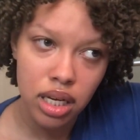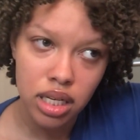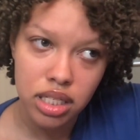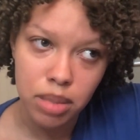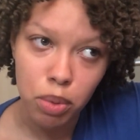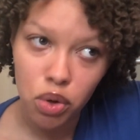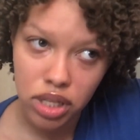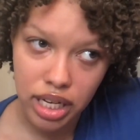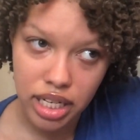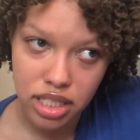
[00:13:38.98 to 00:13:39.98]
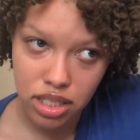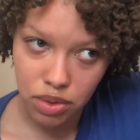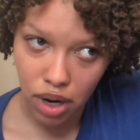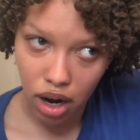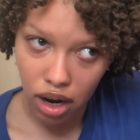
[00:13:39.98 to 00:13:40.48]
to pull it too
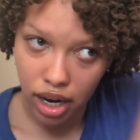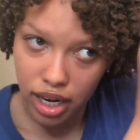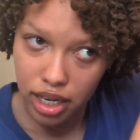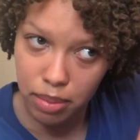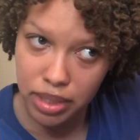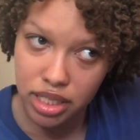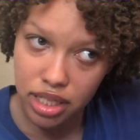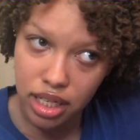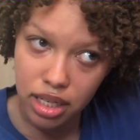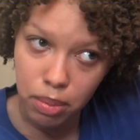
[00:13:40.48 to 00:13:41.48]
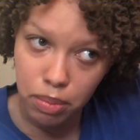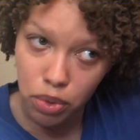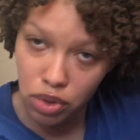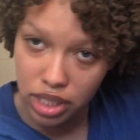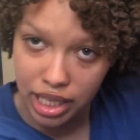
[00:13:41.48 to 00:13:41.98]
hard, but you're gonna
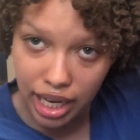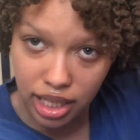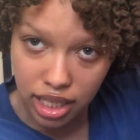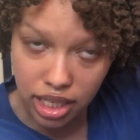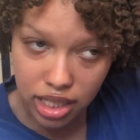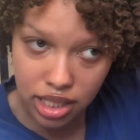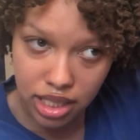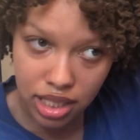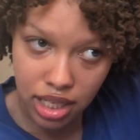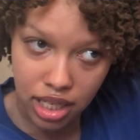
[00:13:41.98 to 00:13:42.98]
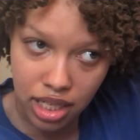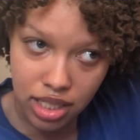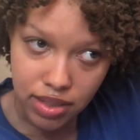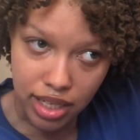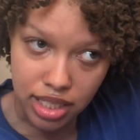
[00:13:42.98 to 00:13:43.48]
pull it like this,
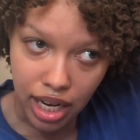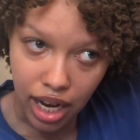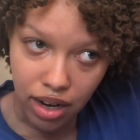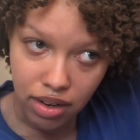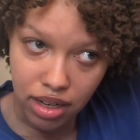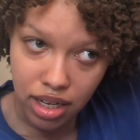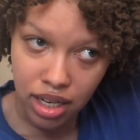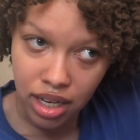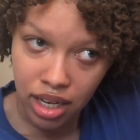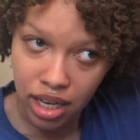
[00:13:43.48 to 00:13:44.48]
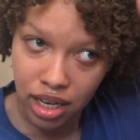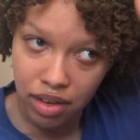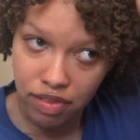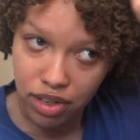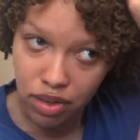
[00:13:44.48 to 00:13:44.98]
stretch it out.
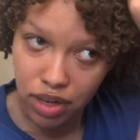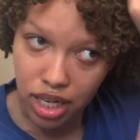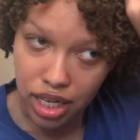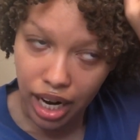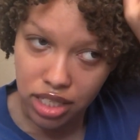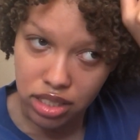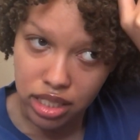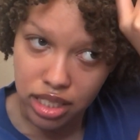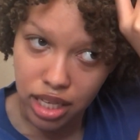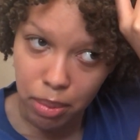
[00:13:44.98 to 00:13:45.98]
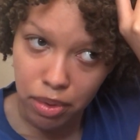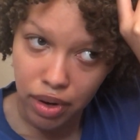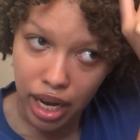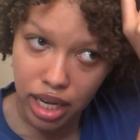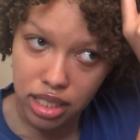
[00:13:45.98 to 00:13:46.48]
Feel where it naturally
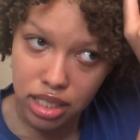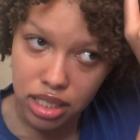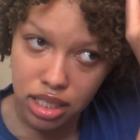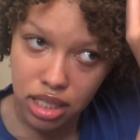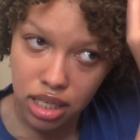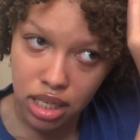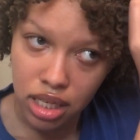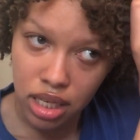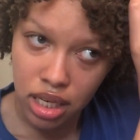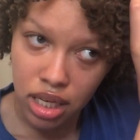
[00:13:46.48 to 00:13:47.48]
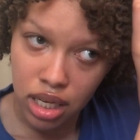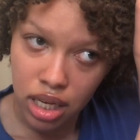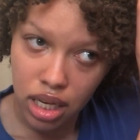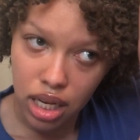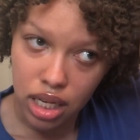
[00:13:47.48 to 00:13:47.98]
separates
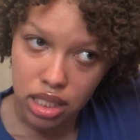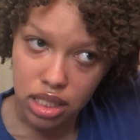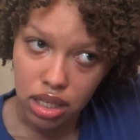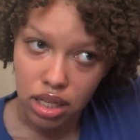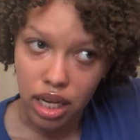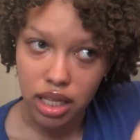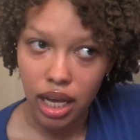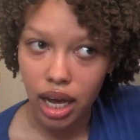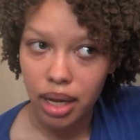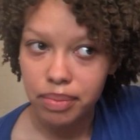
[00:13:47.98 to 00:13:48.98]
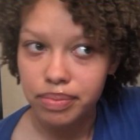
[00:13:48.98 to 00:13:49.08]
and just go like that,